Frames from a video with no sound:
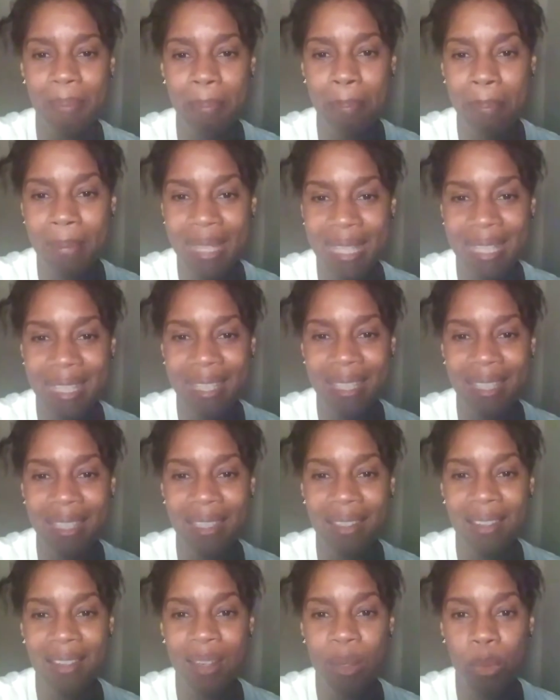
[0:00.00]
Me,
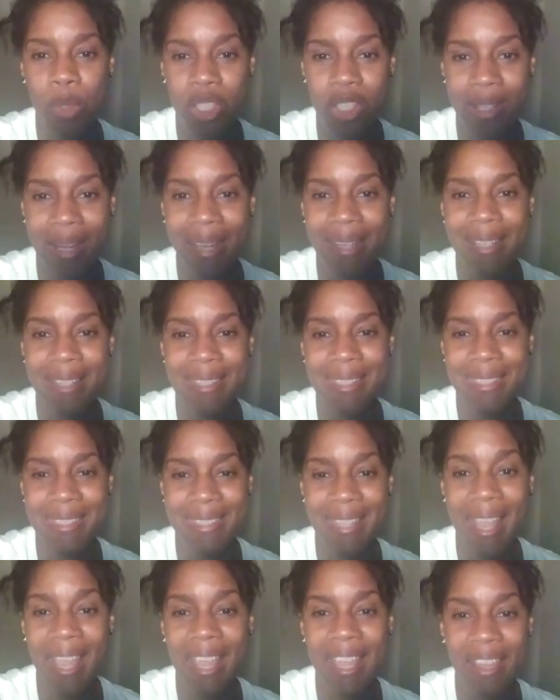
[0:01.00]
was trying to
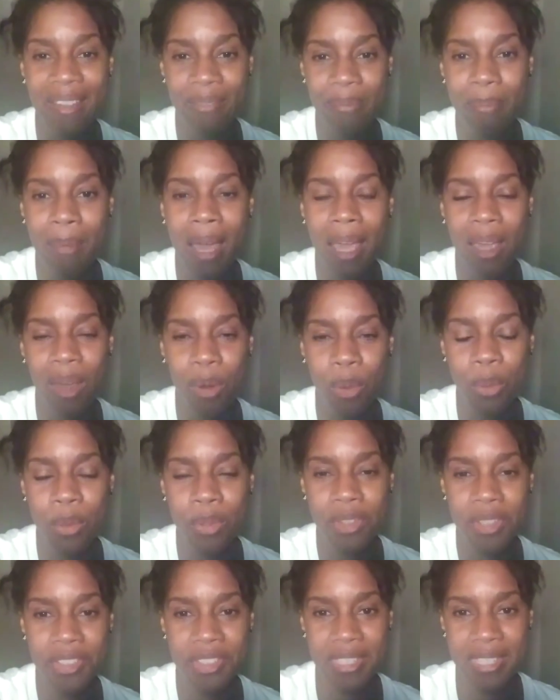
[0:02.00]
save my
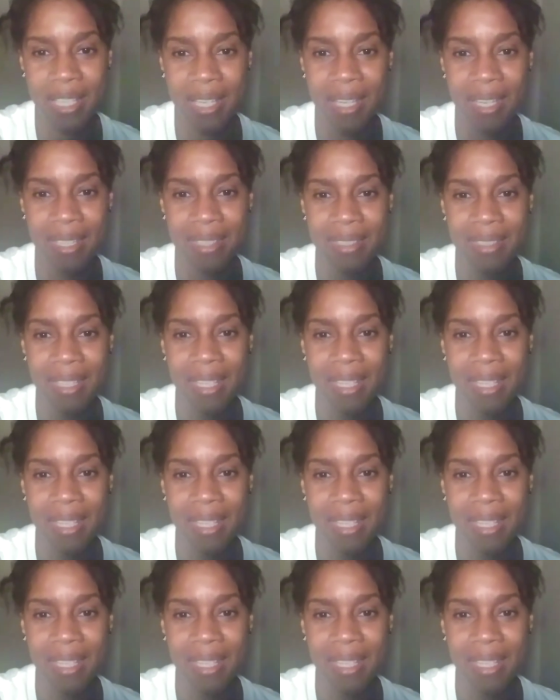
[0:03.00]
older son.